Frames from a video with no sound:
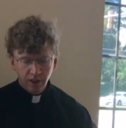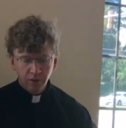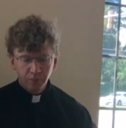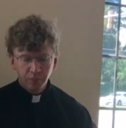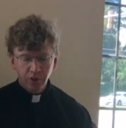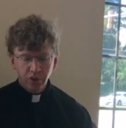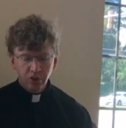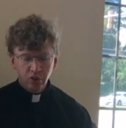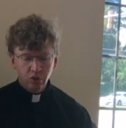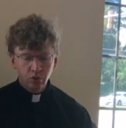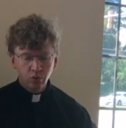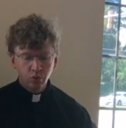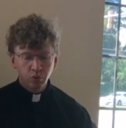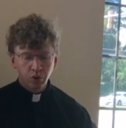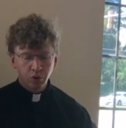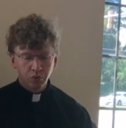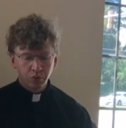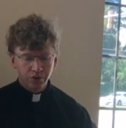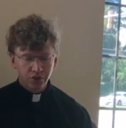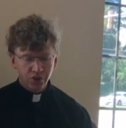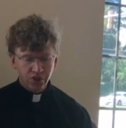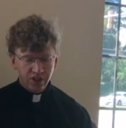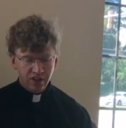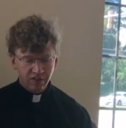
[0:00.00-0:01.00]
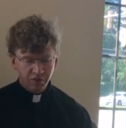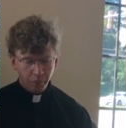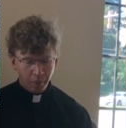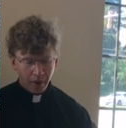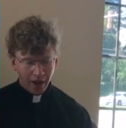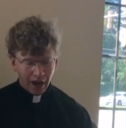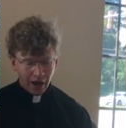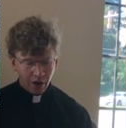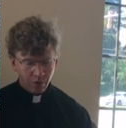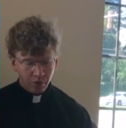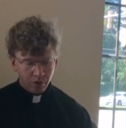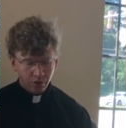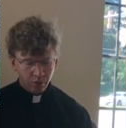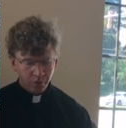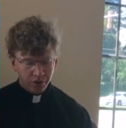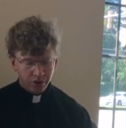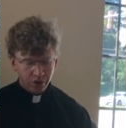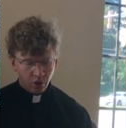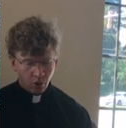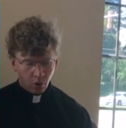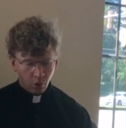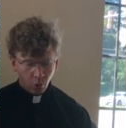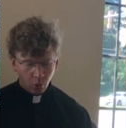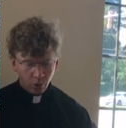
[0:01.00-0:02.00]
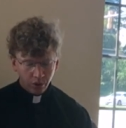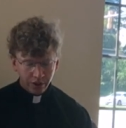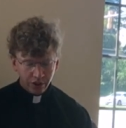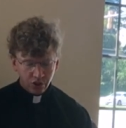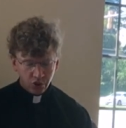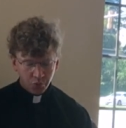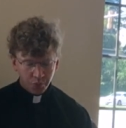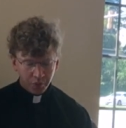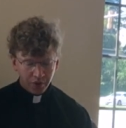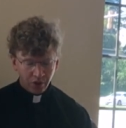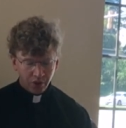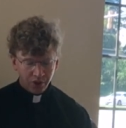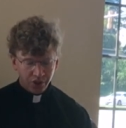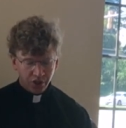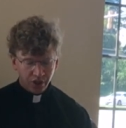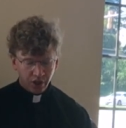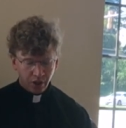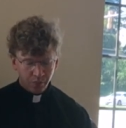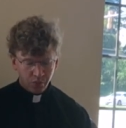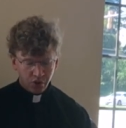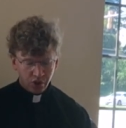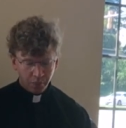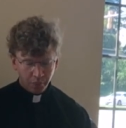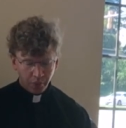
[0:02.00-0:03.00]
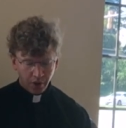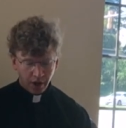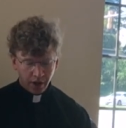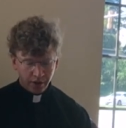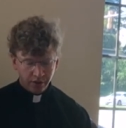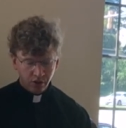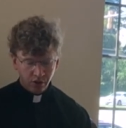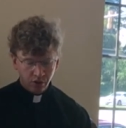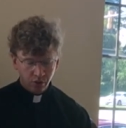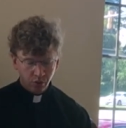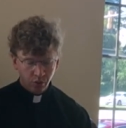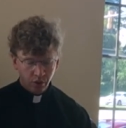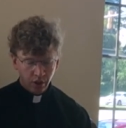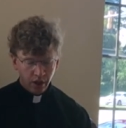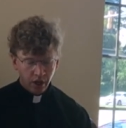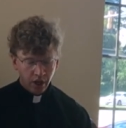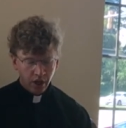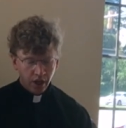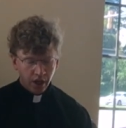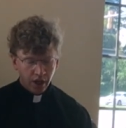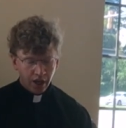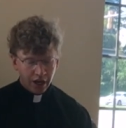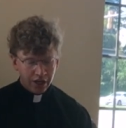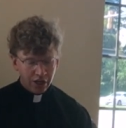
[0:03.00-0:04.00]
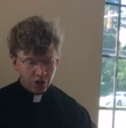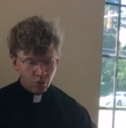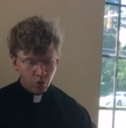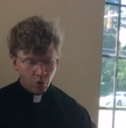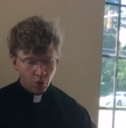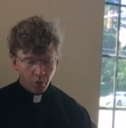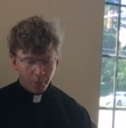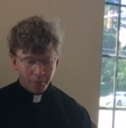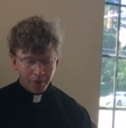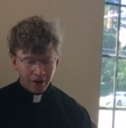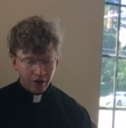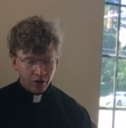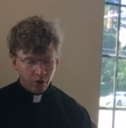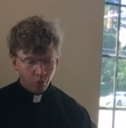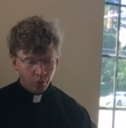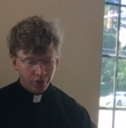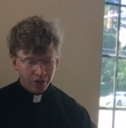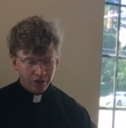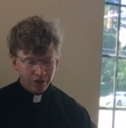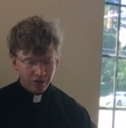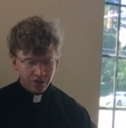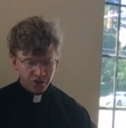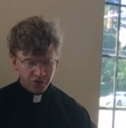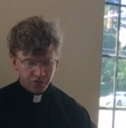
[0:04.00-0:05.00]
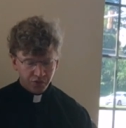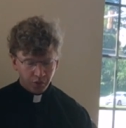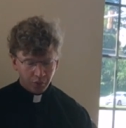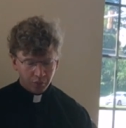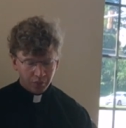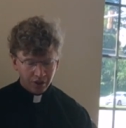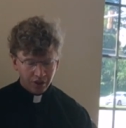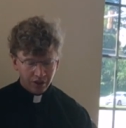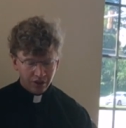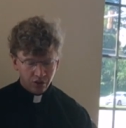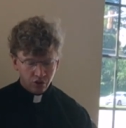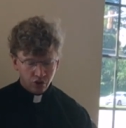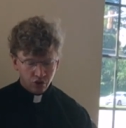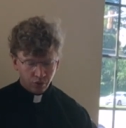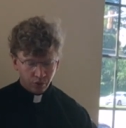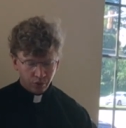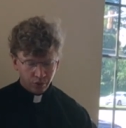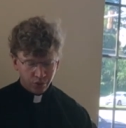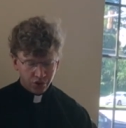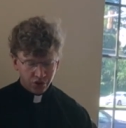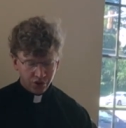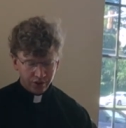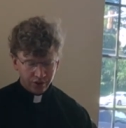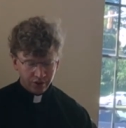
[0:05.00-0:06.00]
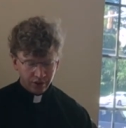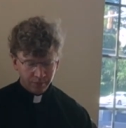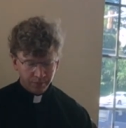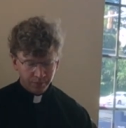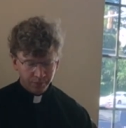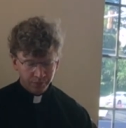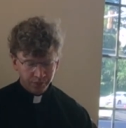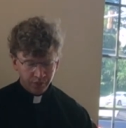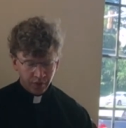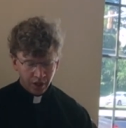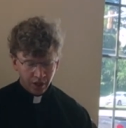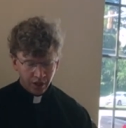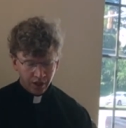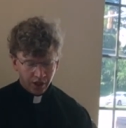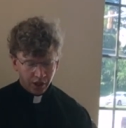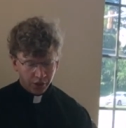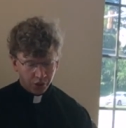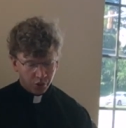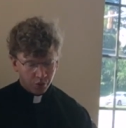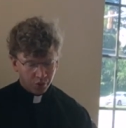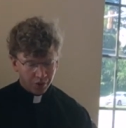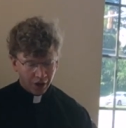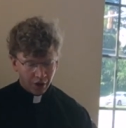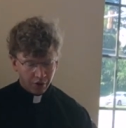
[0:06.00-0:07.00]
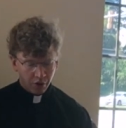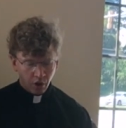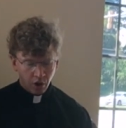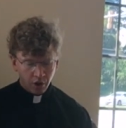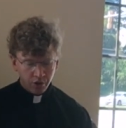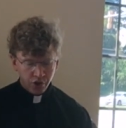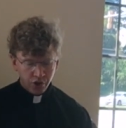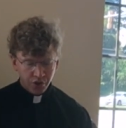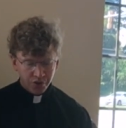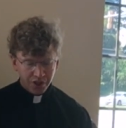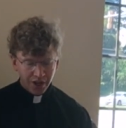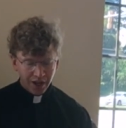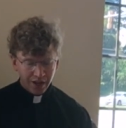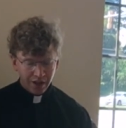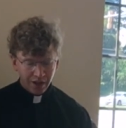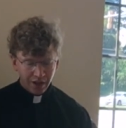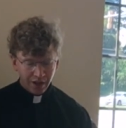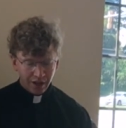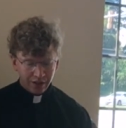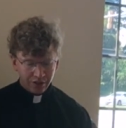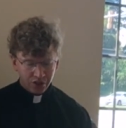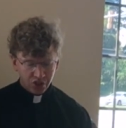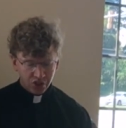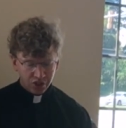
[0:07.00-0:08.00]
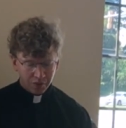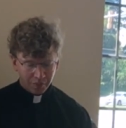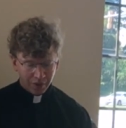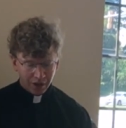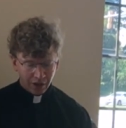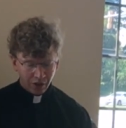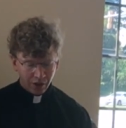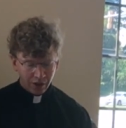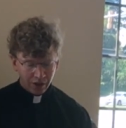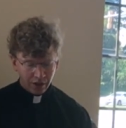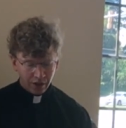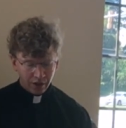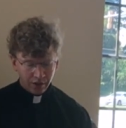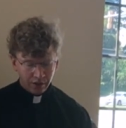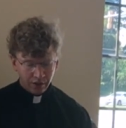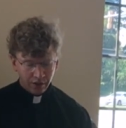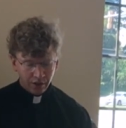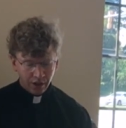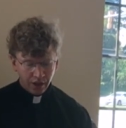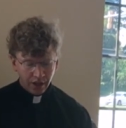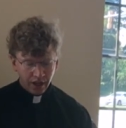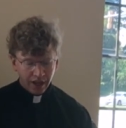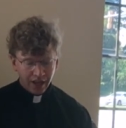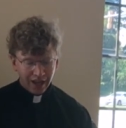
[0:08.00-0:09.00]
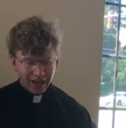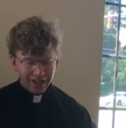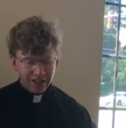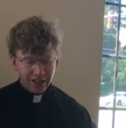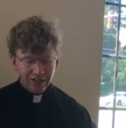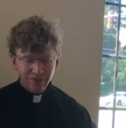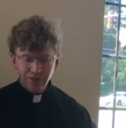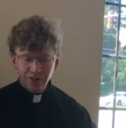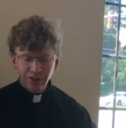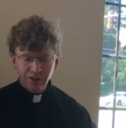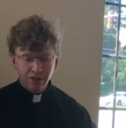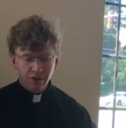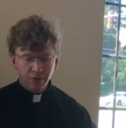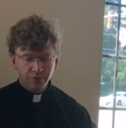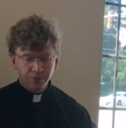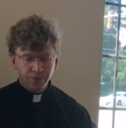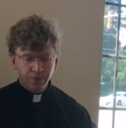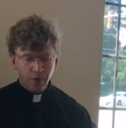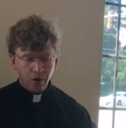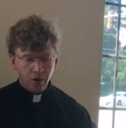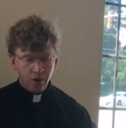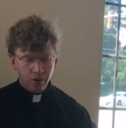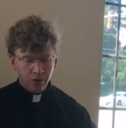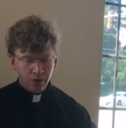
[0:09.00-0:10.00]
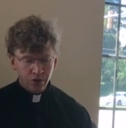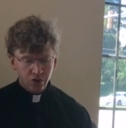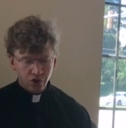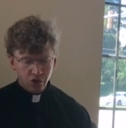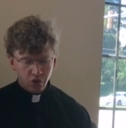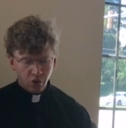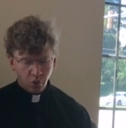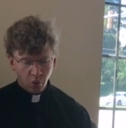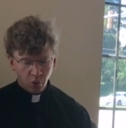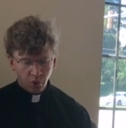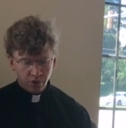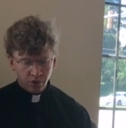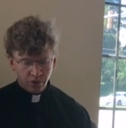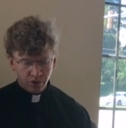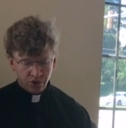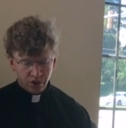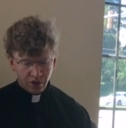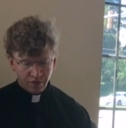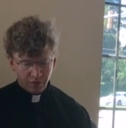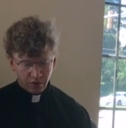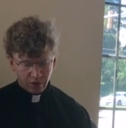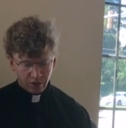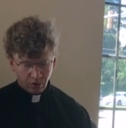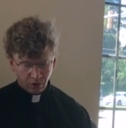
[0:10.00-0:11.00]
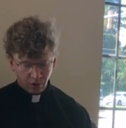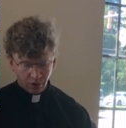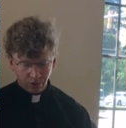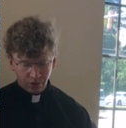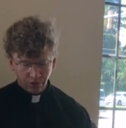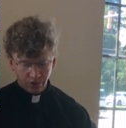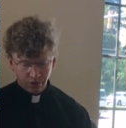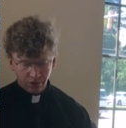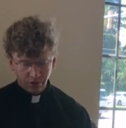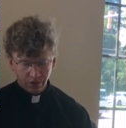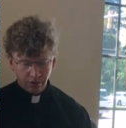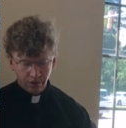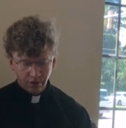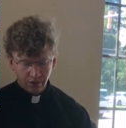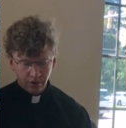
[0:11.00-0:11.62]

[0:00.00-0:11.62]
but you will receive power when the Holy Spirit comes upon you, and you will bear witness for me in Jerusalem and throughout all Judea and Samaria and even in the farthest corners of the earth.